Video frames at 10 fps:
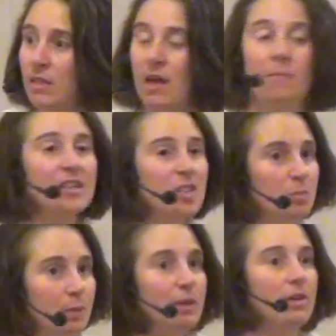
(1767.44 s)
that my
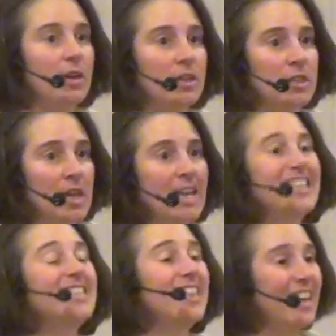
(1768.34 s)
spirit
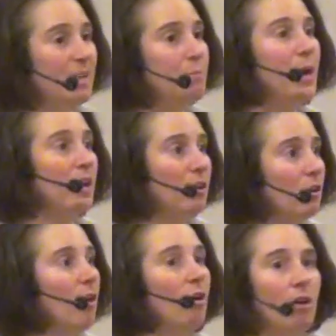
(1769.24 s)
is getting
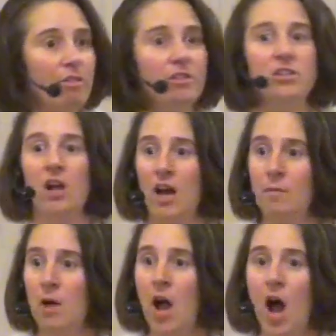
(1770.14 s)
better all the time.